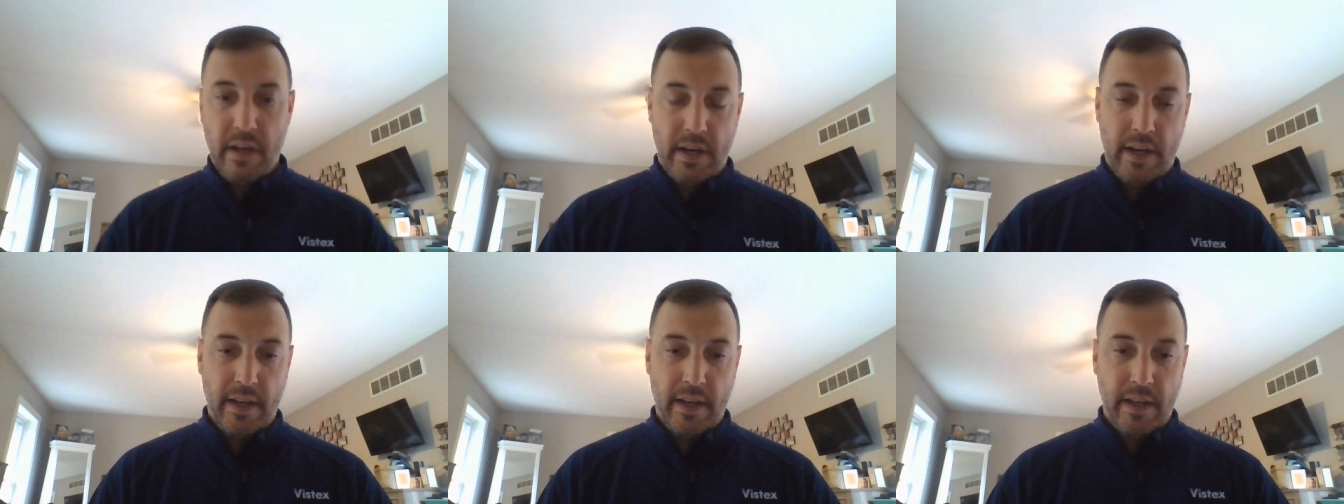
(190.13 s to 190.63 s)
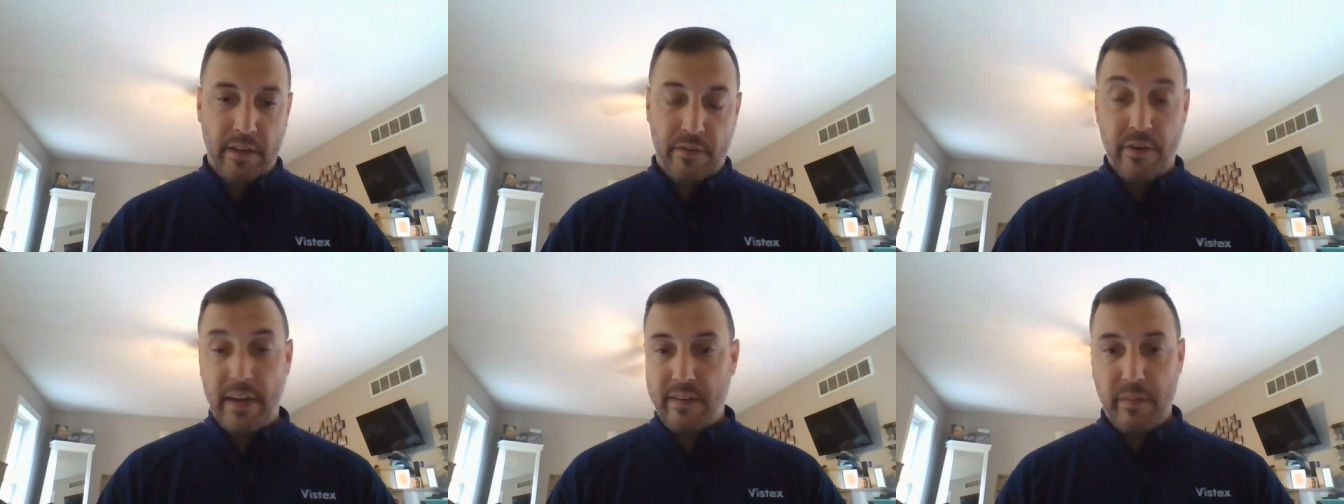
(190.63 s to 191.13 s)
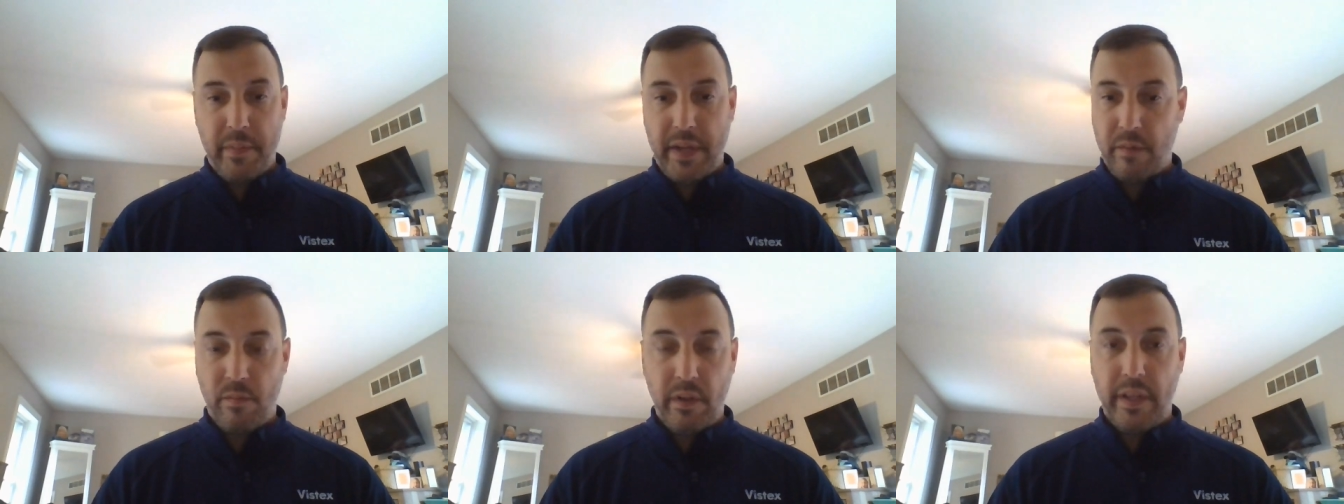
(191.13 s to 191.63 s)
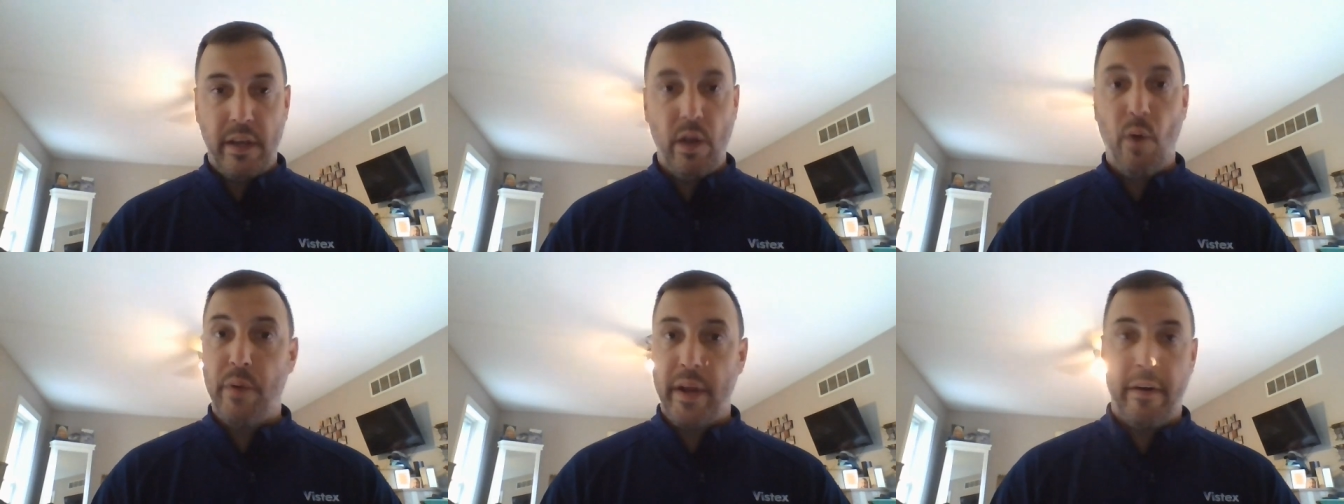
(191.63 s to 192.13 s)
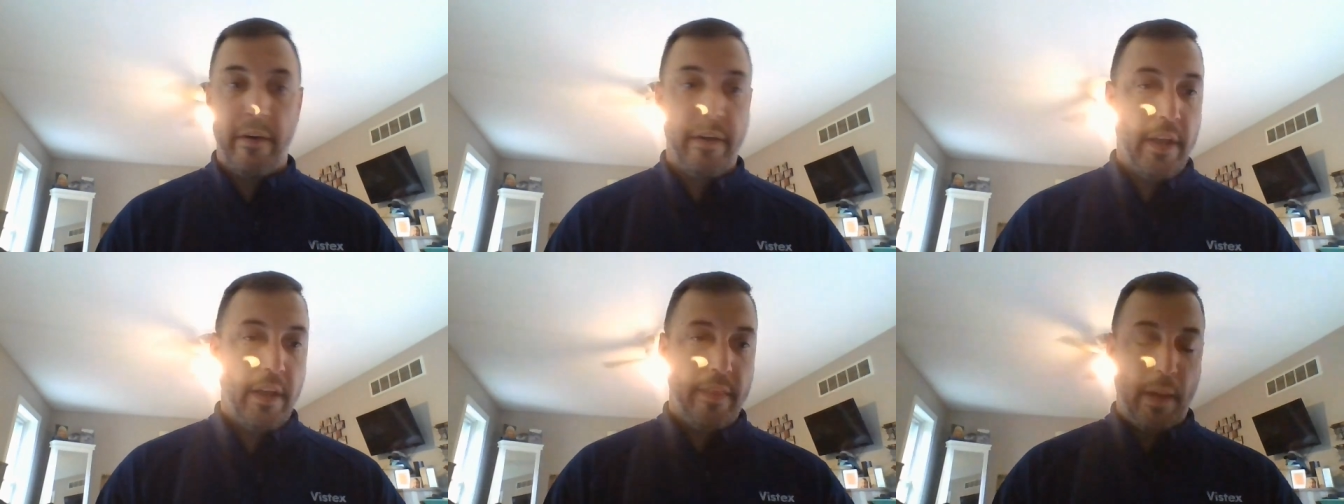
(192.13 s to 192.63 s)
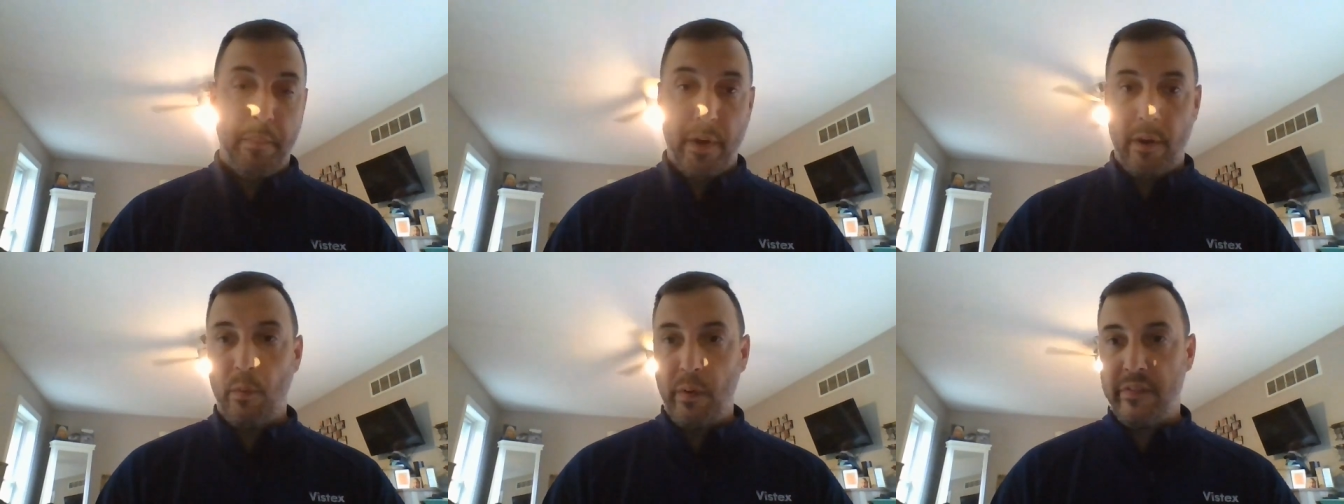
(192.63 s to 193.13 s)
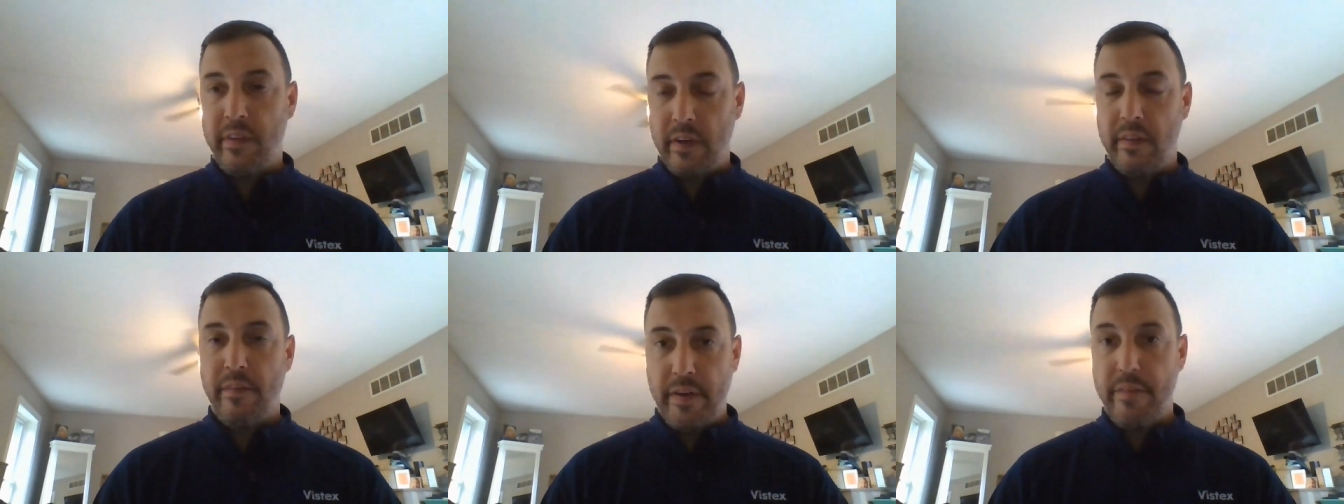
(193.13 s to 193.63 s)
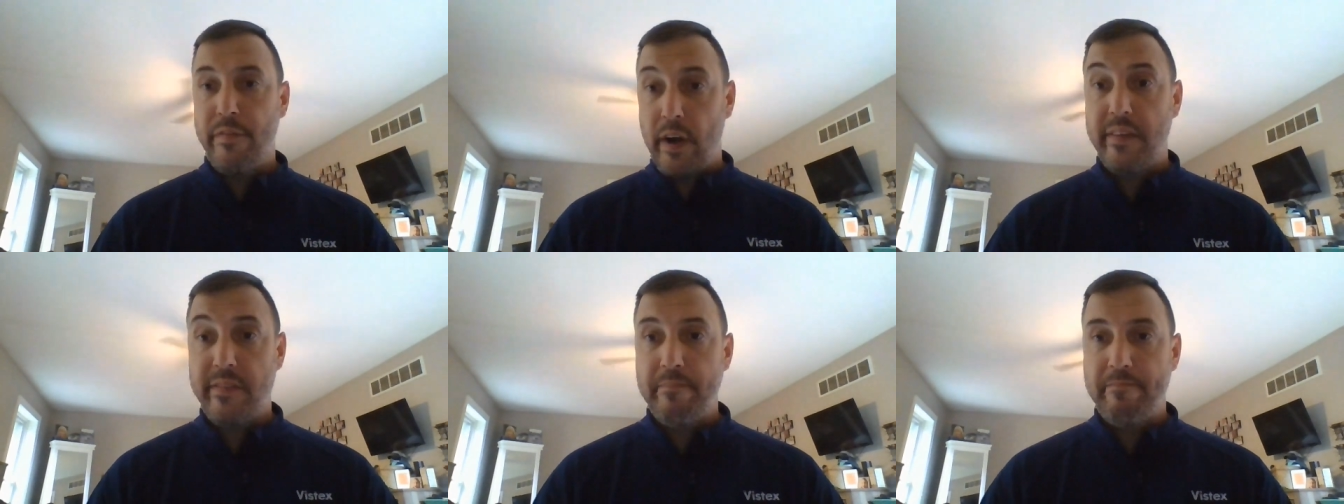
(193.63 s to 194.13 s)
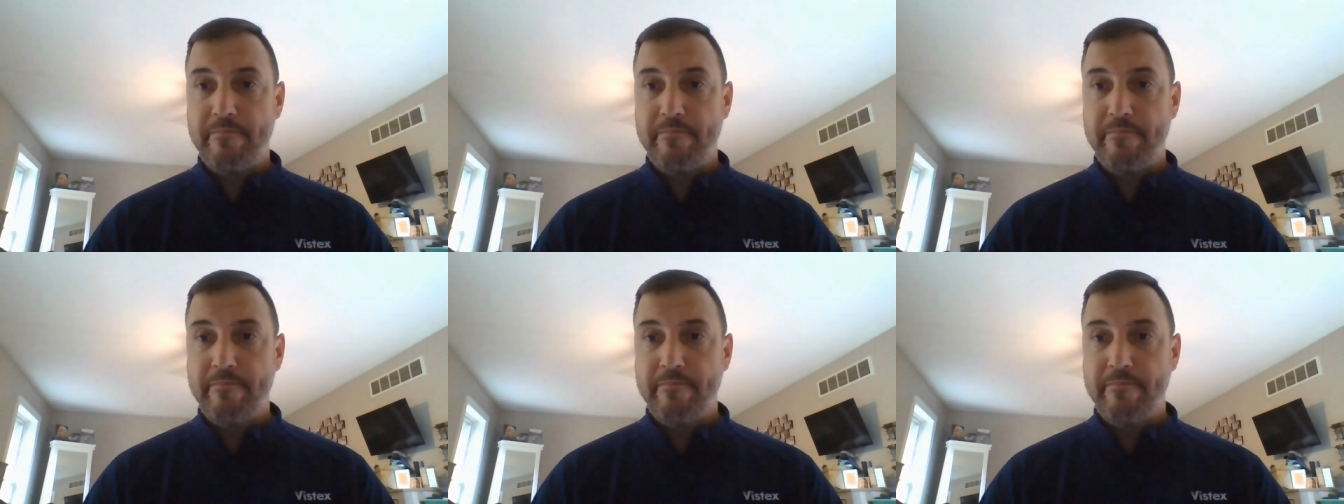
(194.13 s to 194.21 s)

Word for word: uh, it turned out to be really a no-brainer that butter was the the fit for us.